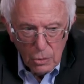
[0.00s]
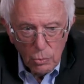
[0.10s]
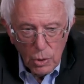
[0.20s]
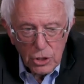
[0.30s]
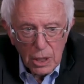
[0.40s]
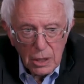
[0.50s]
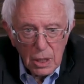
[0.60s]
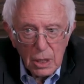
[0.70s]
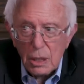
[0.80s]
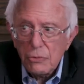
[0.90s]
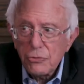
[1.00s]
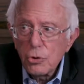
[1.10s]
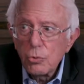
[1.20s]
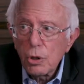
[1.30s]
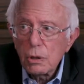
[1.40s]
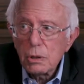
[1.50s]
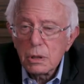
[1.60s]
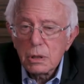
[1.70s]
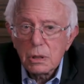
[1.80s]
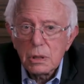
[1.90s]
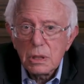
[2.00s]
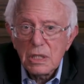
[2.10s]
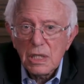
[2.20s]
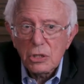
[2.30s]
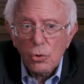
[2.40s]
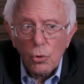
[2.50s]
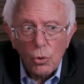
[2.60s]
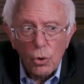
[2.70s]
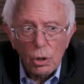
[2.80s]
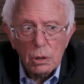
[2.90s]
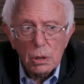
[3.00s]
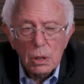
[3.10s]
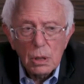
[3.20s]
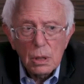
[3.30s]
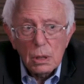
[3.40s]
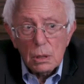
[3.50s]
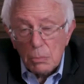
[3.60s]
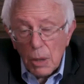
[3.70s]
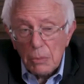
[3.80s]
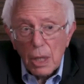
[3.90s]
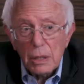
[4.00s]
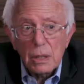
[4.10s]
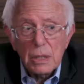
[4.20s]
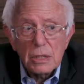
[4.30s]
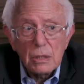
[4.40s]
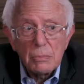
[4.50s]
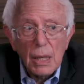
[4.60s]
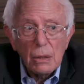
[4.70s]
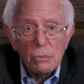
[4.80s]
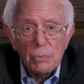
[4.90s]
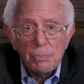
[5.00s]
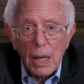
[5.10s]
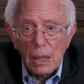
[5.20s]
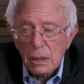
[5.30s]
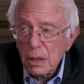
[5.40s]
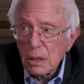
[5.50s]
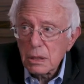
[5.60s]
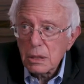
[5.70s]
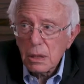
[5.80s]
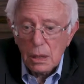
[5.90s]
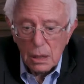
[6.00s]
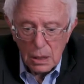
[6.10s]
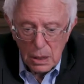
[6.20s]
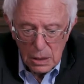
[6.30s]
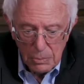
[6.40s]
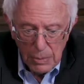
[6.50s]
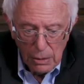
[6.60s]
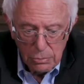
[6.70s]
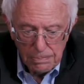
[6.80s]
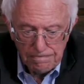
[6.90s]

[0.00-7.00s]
which I think in a few words says it all, to my mind at least, about what politics is about.